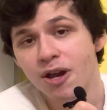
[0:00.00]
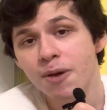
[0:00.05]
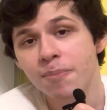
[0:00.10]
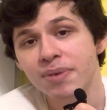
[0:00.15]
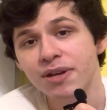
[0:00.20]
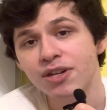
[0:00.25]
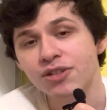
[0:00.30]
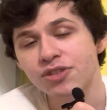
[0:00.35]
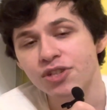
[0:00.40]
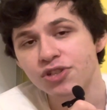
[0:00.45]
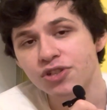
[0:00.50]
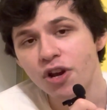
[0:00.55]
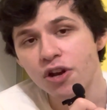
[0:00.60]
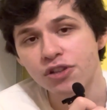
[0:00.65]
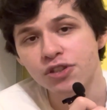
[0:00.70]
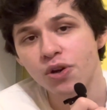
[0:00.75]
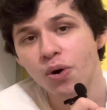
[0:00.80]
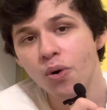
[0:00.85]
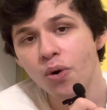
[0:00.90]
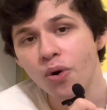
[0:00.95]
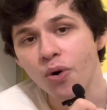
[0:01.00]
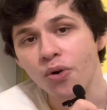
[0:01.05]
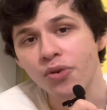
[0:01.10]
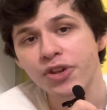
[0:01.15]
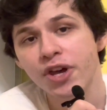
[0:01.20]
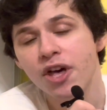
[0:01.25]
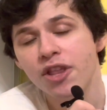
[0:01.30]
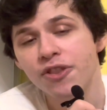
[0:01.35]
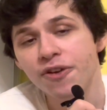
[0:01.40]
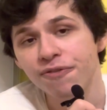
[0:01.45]
because the Sharks
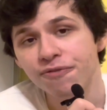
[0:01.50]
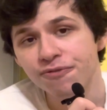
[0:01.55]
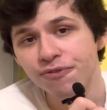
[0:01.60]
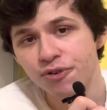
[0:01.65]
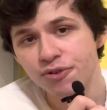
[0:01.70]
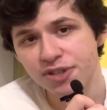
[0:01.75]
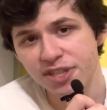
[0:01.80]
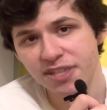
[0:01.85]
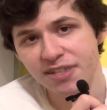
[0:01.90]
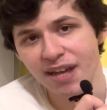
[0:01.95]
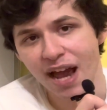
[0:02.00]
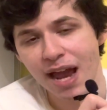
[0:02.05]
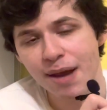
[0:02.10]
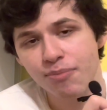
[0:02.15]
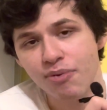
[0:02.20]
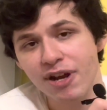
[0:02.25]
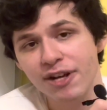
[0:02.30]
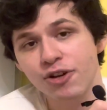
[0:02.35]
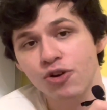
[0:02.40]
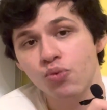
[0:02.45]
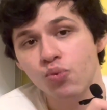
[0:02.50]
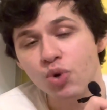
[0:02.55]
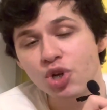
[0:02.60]
hold the first tiebreaker,